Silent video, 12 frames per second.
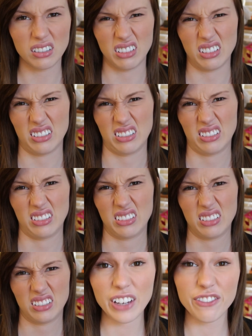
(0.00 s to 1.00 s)
Oh.
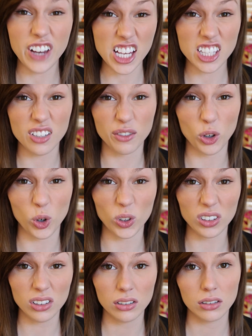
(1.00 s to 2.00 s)
First of
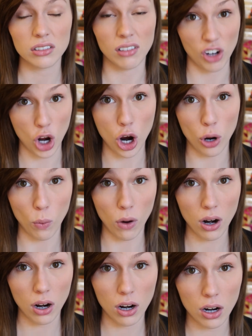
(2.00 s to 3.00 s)
all, no.